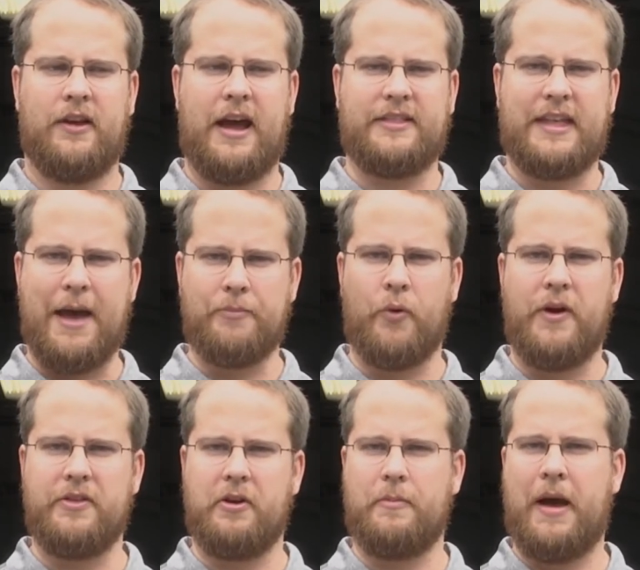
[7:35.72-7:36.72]
at that
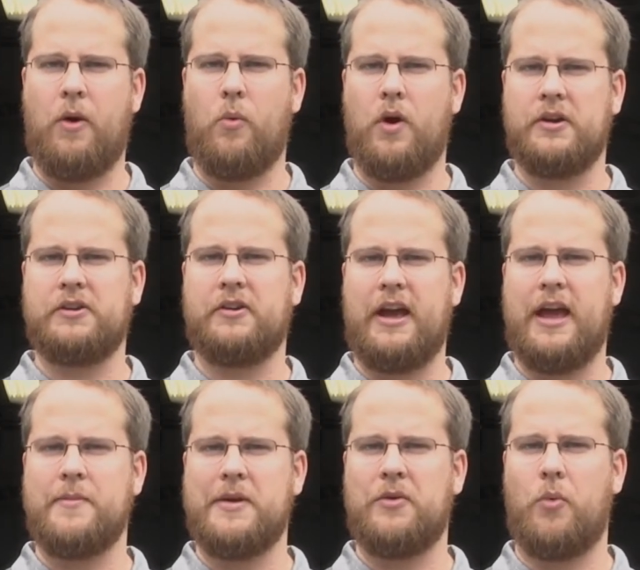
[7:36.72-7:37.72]
point, they're about 1
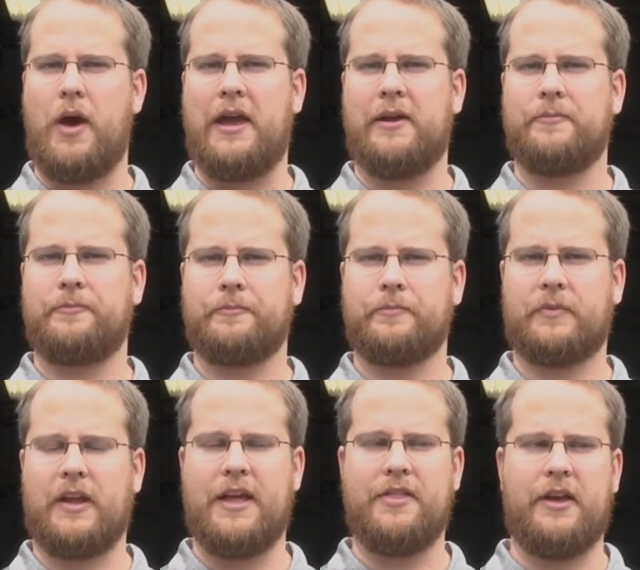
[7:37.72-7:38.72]
gram in weight.
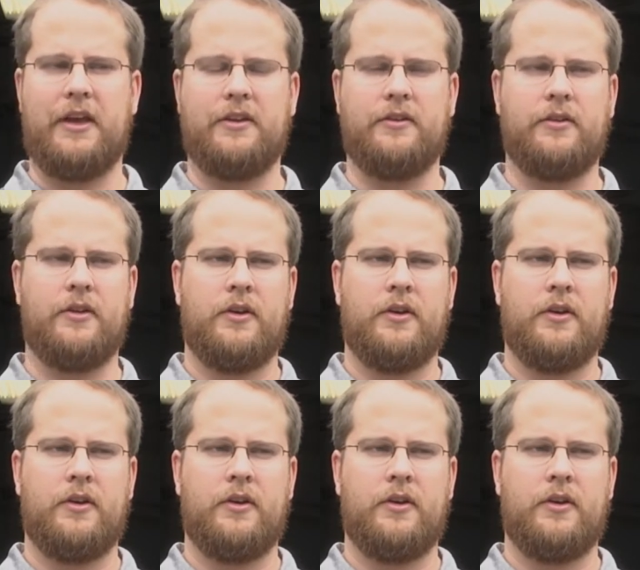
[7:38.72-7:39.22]
And then